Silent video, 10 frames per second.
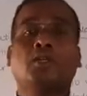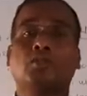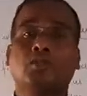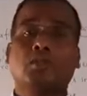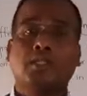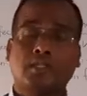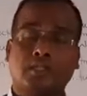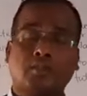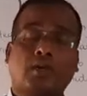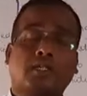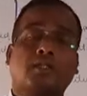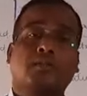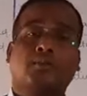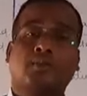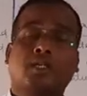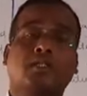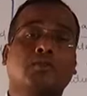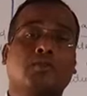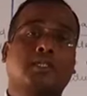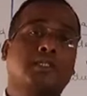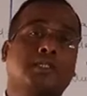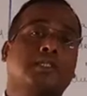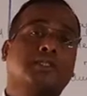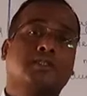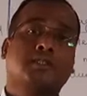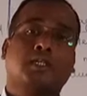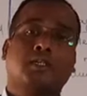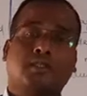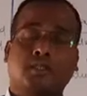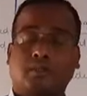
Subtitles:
So that modern water irrigations are